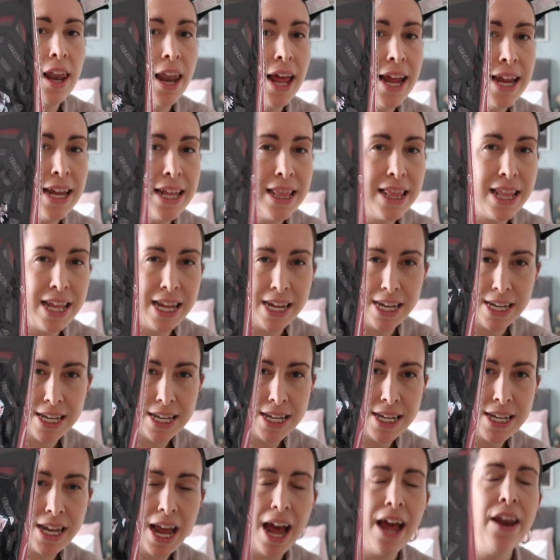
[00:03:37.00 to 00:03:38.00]
I like this.
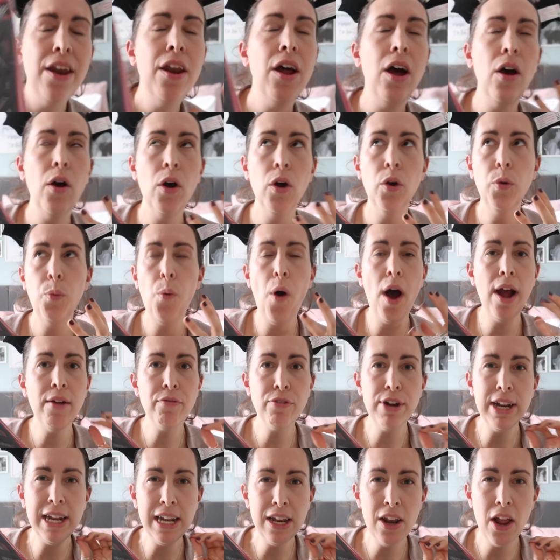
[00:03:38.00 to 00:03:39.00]
And what I
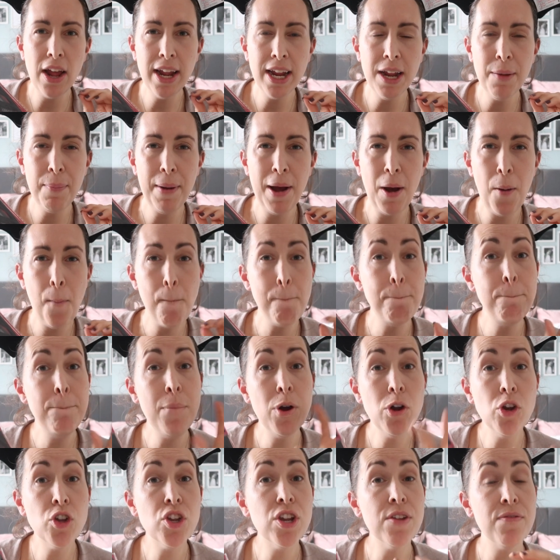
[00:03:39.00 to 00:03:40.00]
really like about
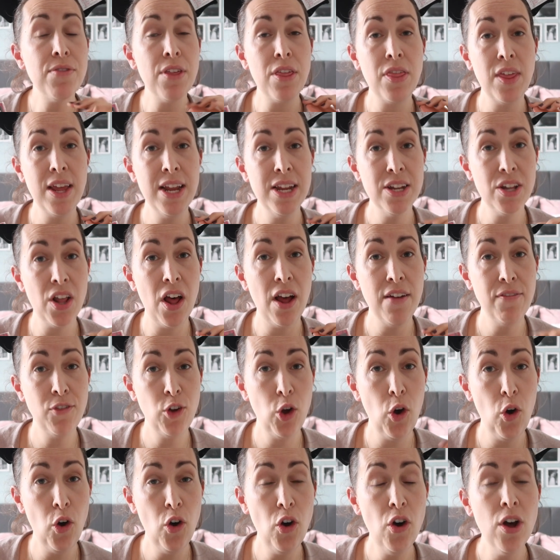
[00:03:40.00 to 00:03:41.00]
most of the things that I've
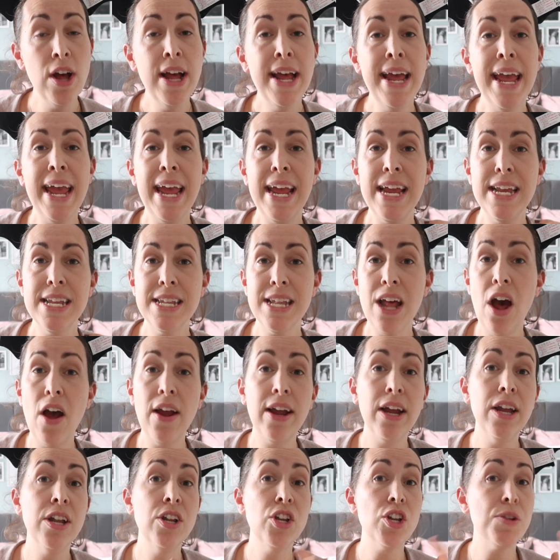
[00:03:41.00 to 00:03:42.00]
got is that I
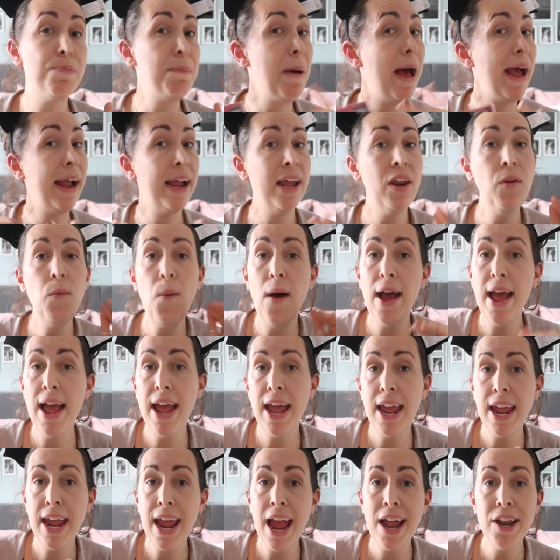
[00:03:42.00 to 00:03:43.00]
can just pack it
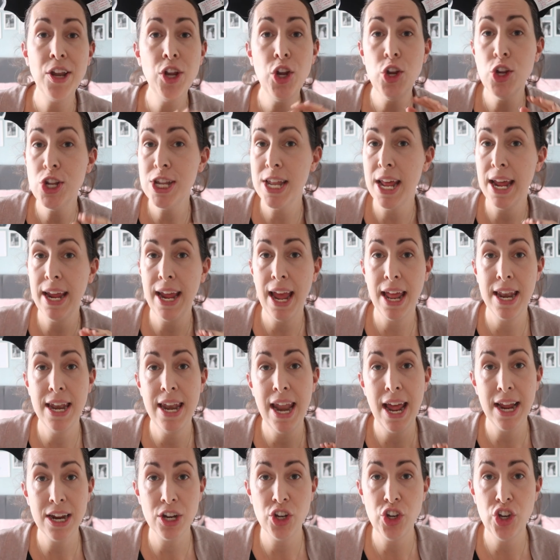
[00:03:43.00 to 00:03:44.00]
away and use it again
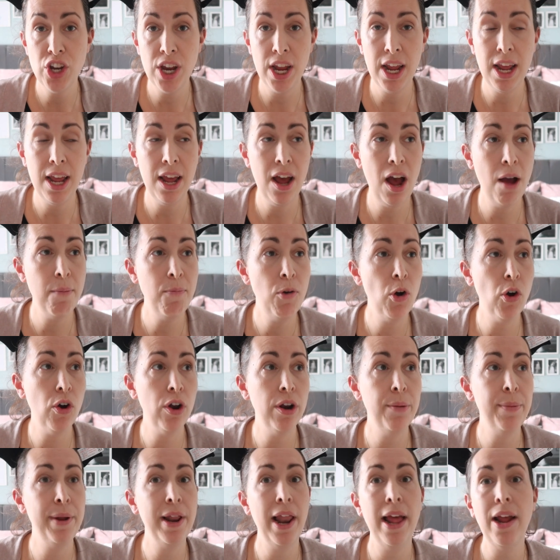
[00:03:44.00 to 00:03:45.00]
next year. I'm not
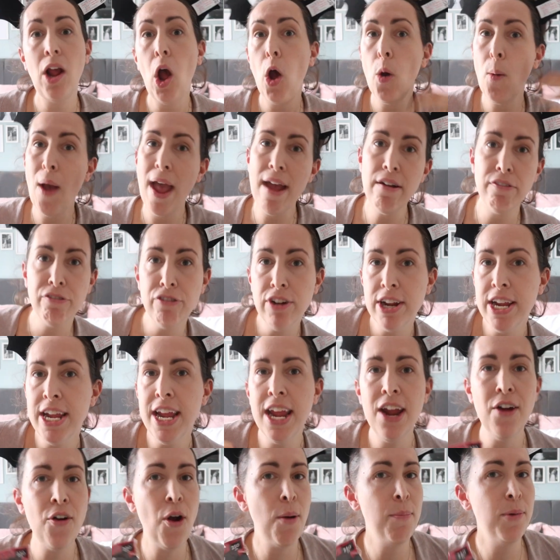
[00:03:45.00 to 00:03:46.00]
going to be like, oh, every
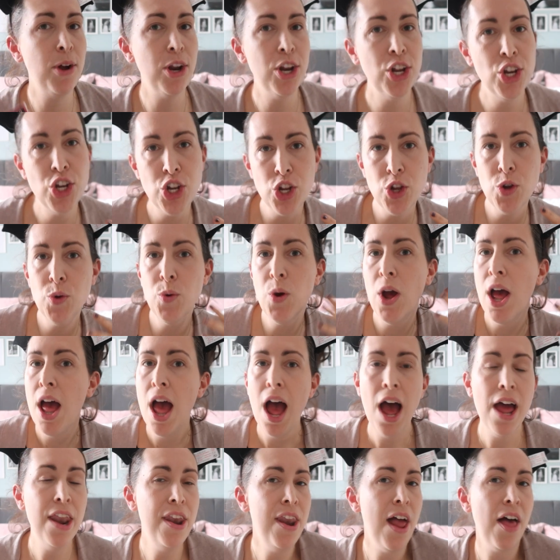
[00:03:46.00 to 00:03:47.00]
year I'm going to do
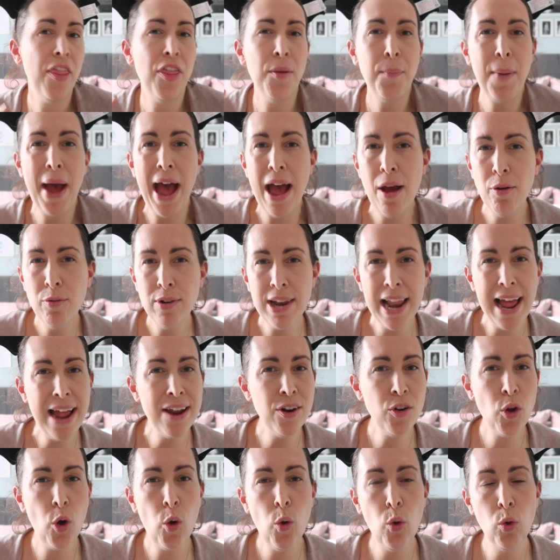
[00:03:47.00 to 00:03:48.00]
another
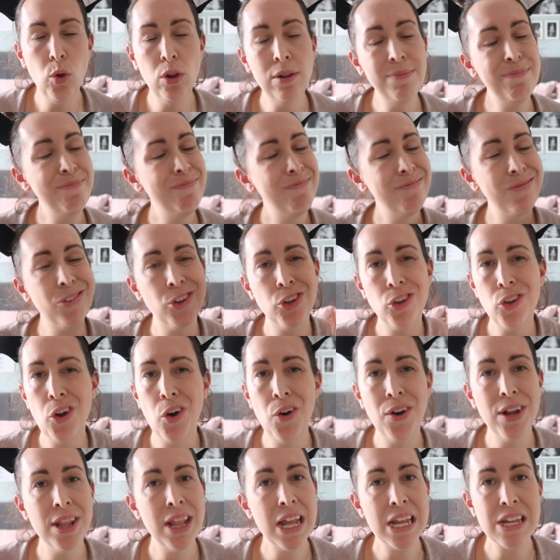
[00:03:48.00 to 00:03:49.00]
Poundland haul.
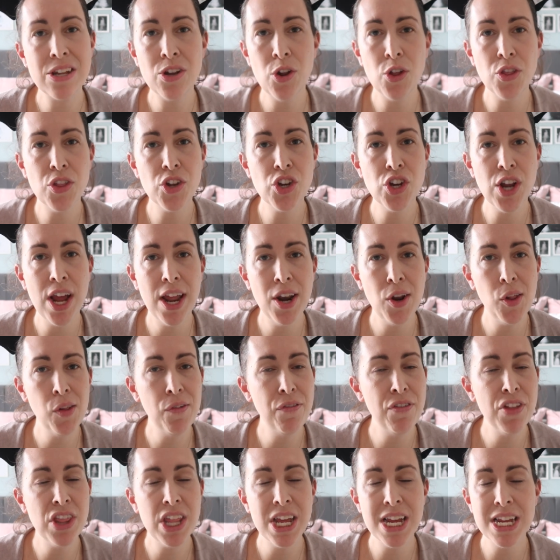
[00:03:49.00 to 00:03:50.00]
Sorry, that's not the
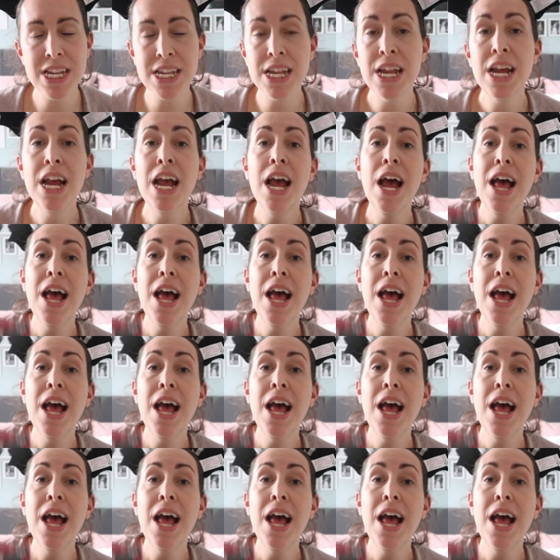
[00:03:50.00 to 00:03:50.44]
channel for this.